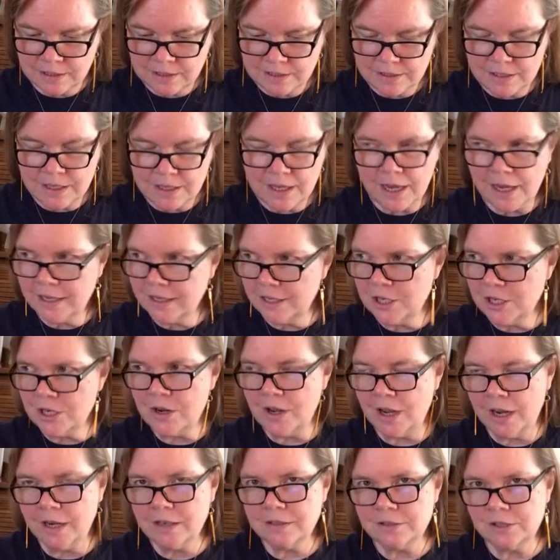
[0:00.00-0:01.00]
Yeah, I
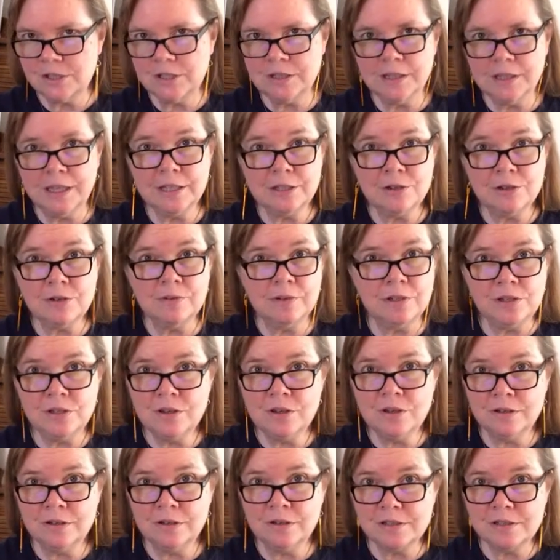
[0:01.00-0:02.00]
actually like going
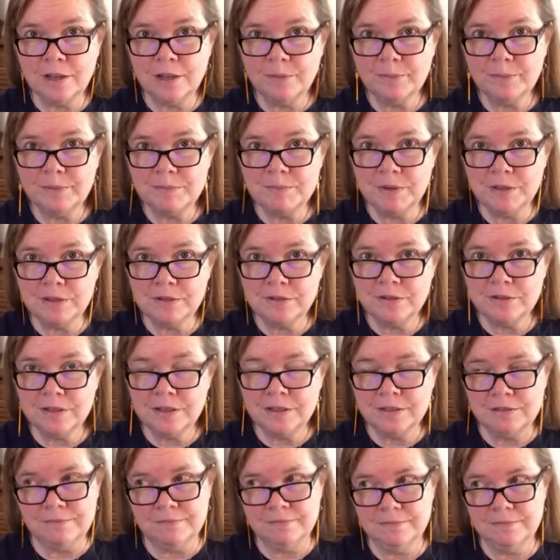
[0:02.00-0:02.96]
yarn shopping better than